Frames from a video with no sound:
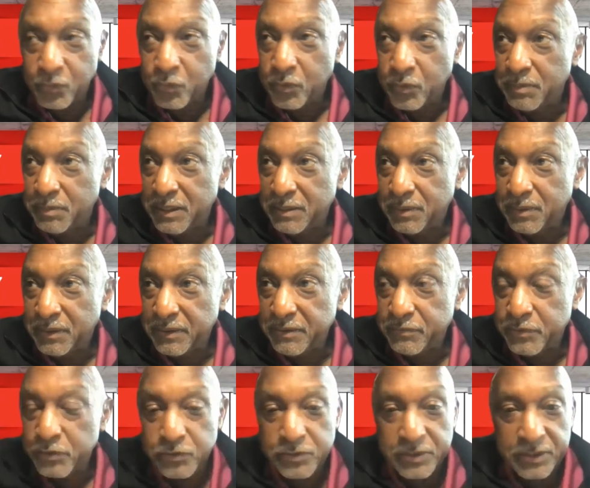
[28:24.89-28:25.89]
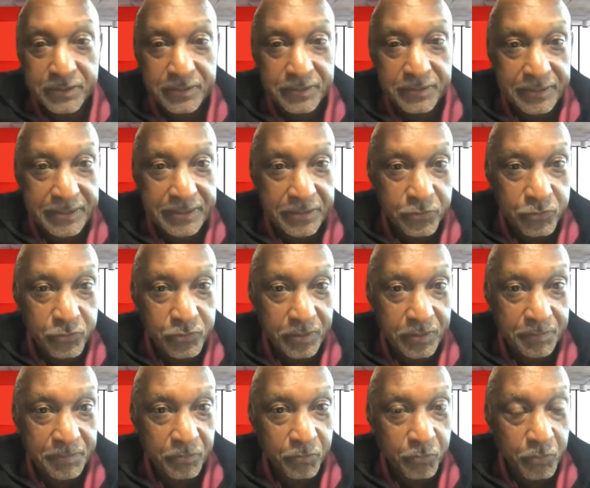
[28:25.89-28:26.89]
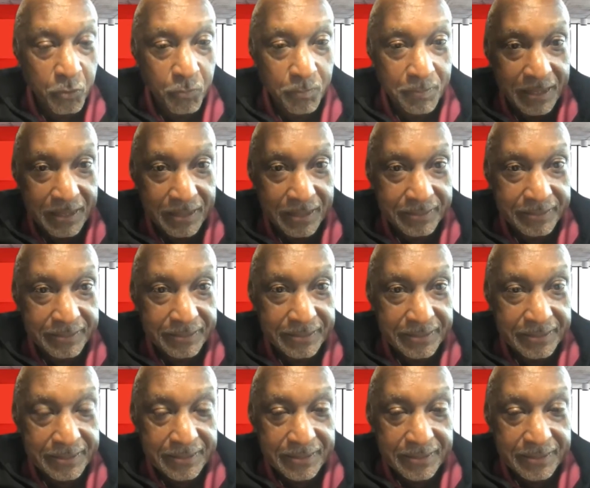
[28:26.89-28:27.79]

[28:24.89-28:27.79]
We're big believers in leadership and role modeling.